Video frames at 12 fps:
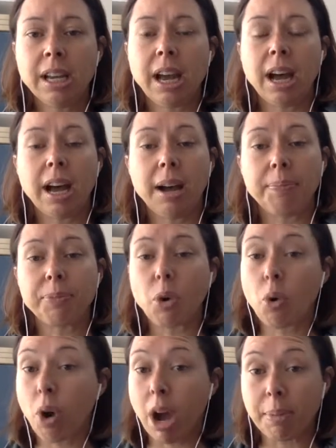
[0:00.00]

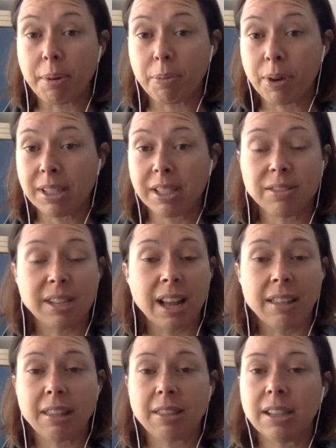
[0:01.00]
or hyperpressives and
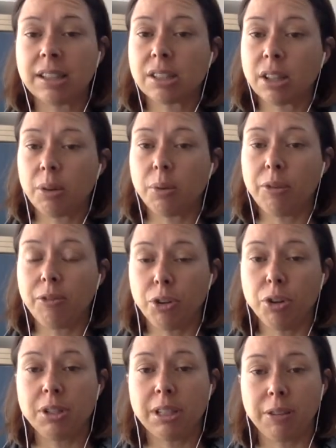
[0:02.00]
other things. So there were a
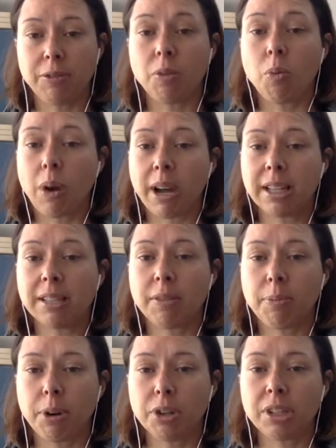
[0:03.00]
few different ways of
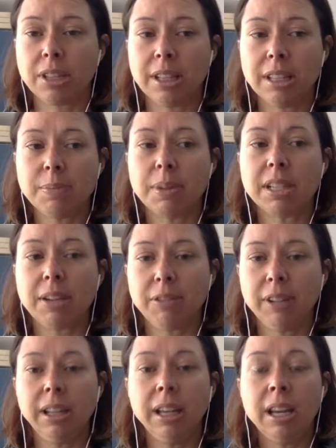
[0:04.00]
approaching this, but
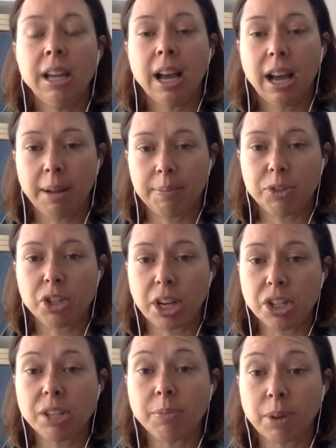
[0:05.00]
definitely
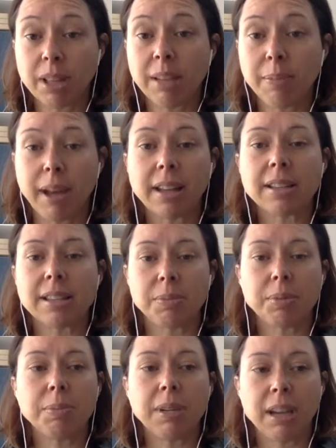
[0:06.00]
changing breathing patterns seemed
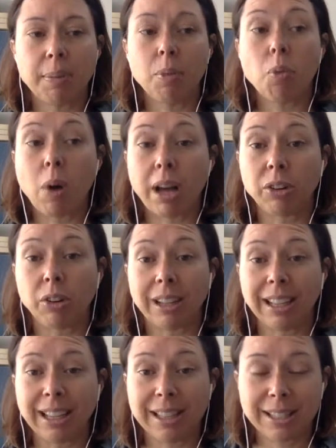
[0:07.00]
to be number one on the
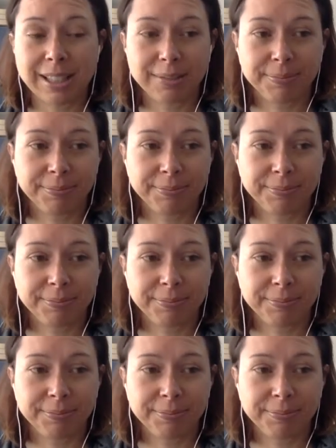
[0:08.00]
list.